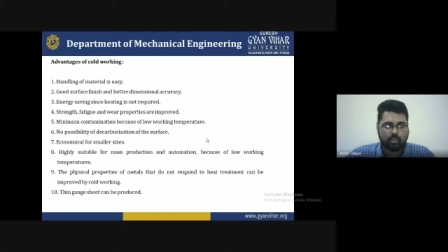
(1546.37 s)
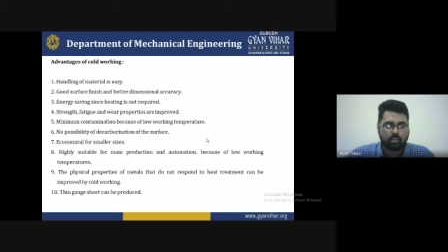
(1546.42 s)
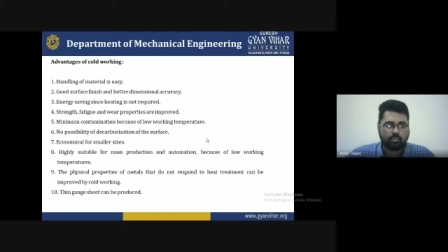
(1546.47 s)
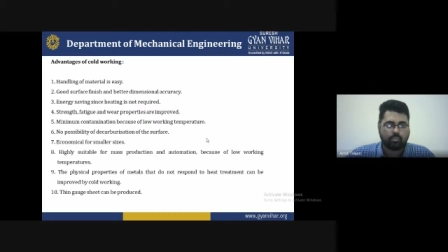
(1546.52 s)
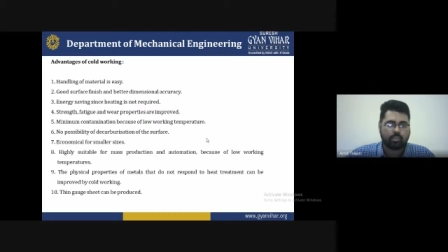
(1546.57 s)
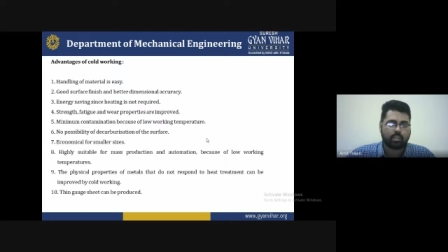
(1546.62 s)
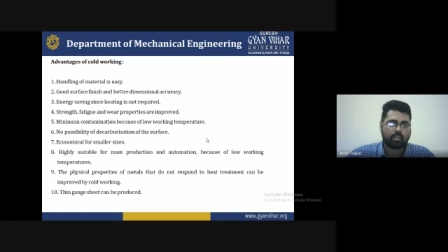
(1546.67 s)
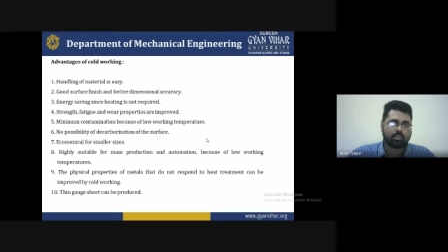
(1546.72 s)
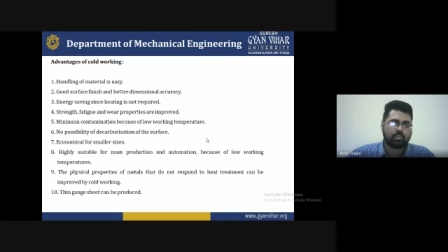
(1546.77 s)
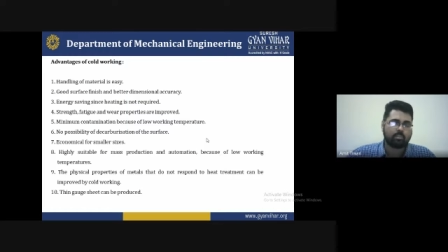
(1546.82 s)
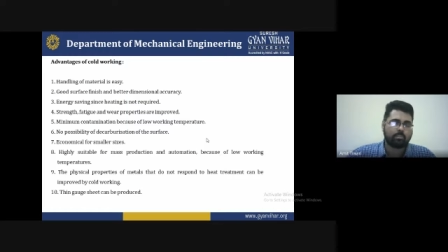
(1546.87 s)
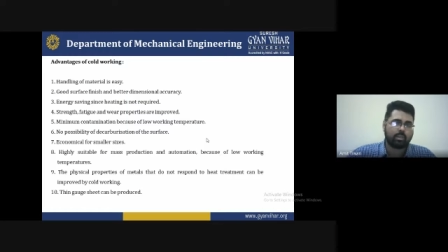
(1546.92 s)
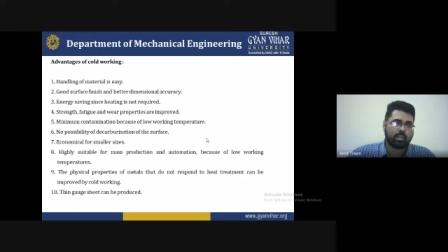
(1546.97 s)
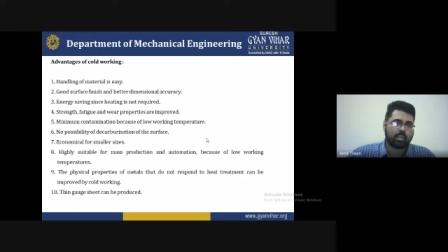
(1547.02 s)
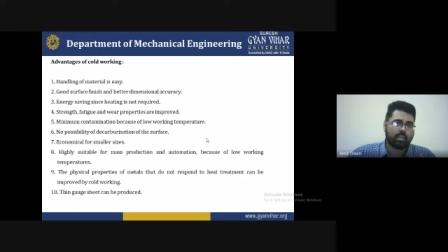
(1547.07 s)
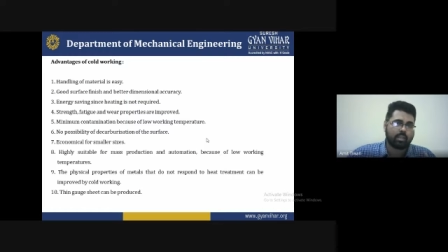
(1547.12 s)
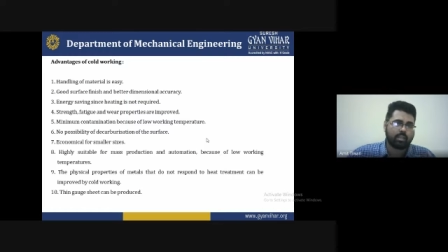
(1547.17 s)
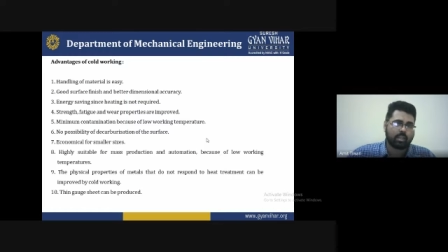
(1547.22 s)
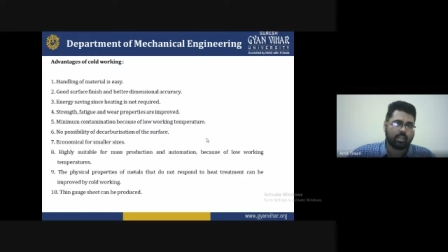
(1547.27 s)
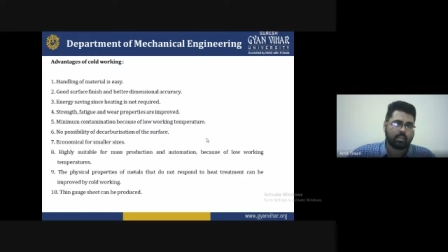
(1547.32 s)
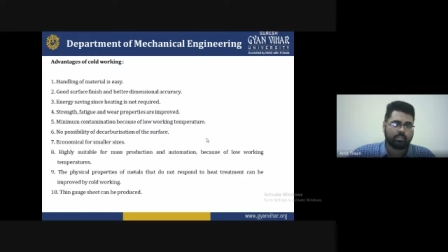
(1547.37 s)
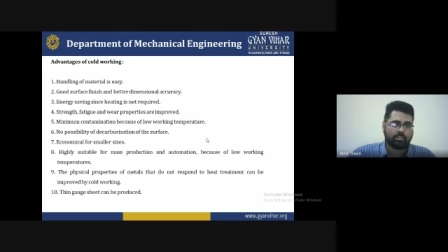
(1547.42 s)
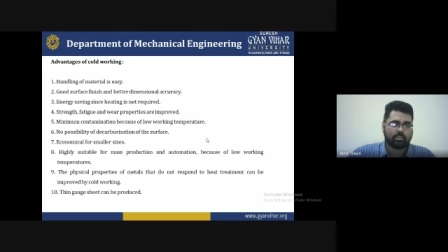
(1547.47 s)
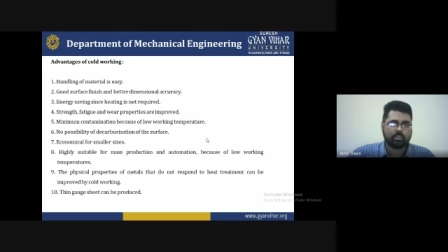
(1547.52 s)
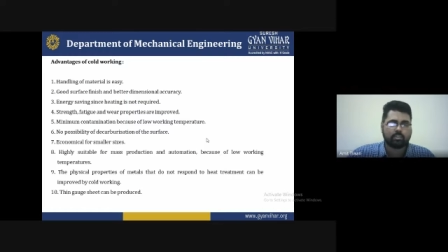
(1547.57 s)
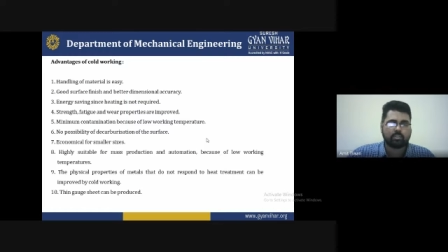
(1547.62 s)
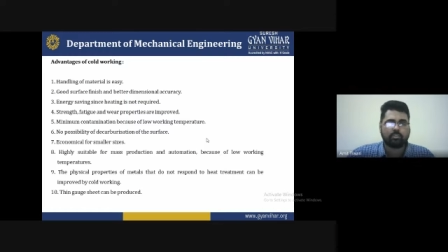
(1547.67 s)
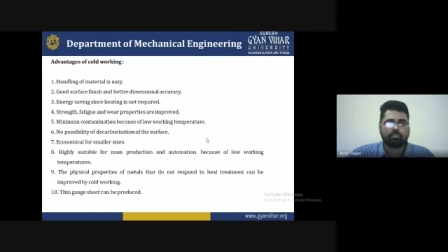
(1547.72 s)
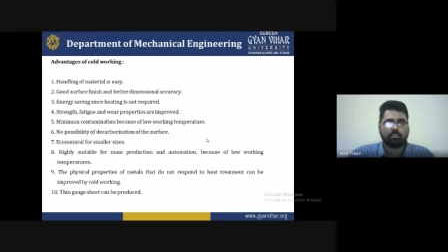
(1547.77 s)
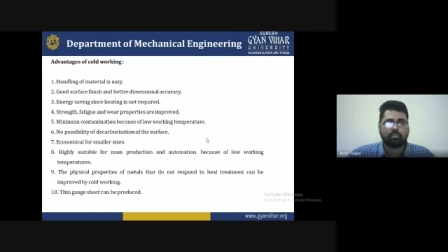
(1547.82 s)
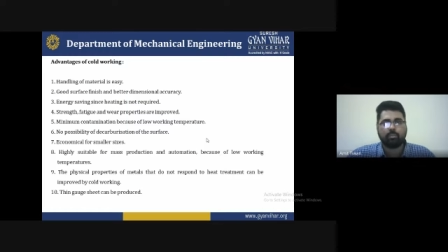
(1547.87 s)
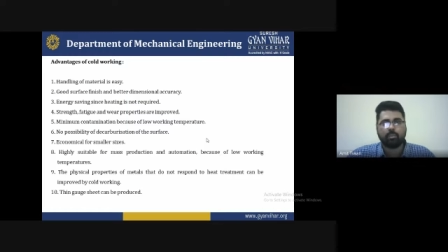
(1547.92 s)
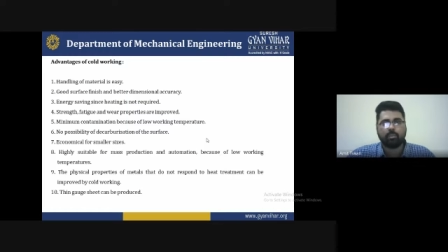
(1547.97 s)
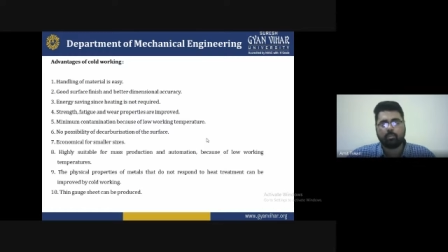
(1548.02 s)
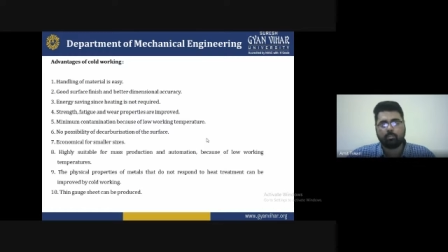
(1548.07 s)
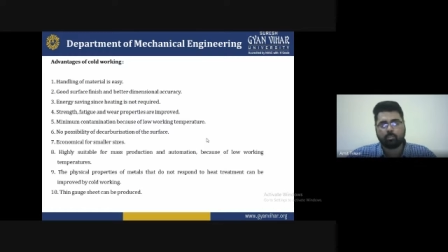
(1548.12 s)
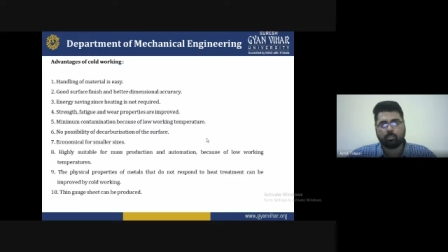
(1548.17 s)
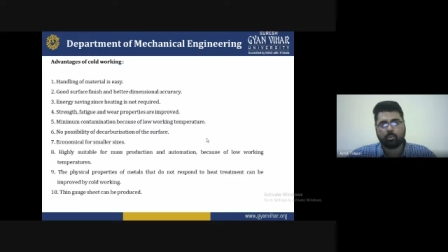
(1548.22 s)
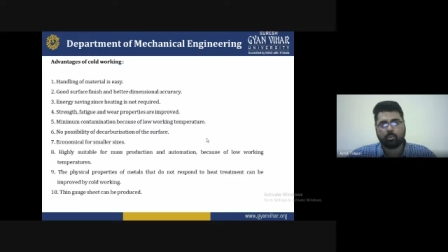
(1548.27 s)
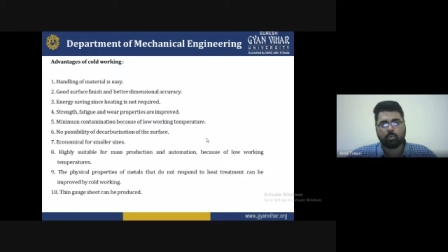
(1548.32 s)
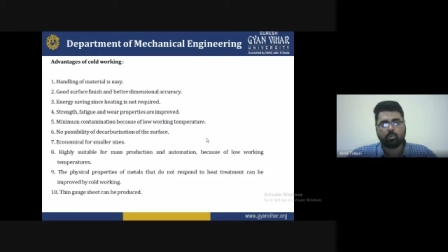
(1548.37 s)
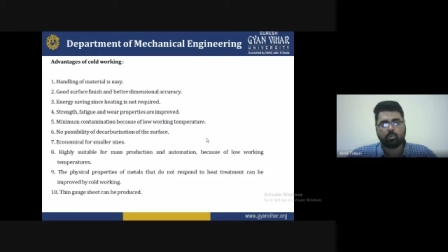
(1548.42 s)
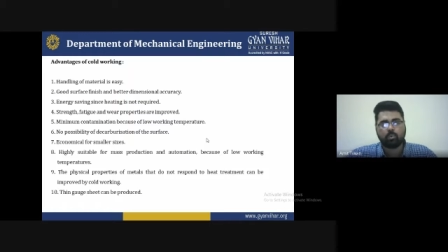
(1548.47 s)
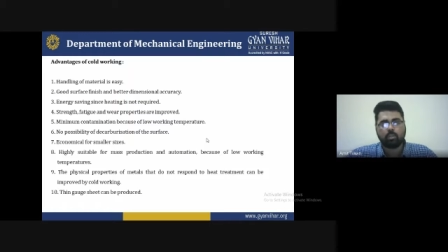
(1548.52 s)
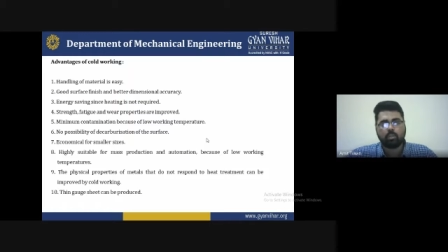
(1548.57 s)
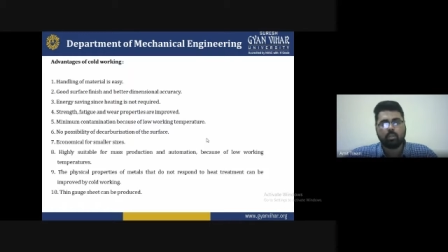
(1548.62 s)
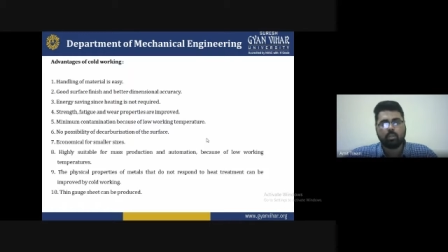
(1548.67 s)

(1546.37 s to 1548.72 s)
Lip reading: or we can say mechanical efficiency. We will improve.